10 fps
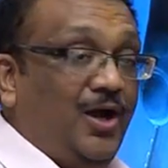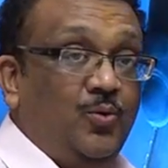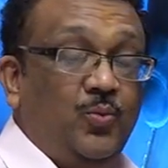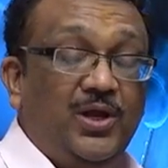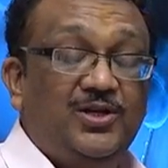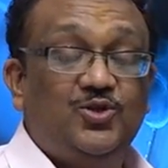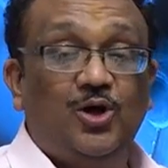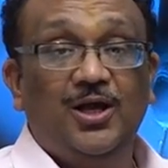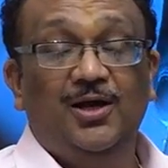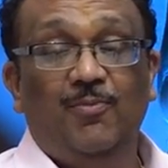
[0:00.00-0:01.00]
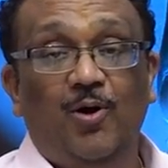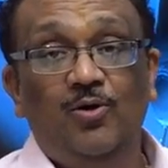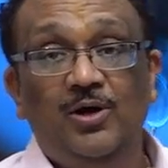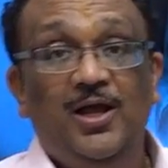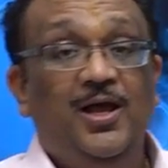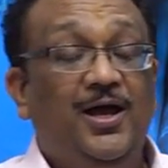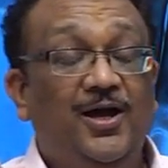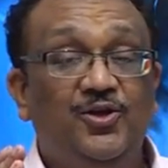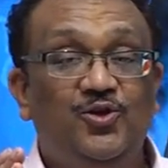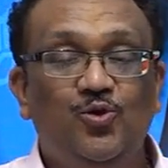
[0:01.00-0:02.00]
and we are talking about
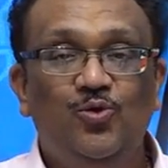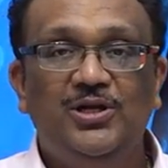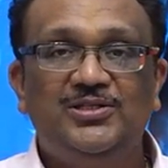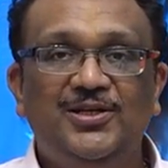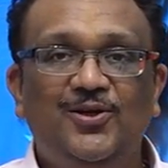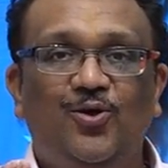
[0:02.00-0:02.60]
a unit in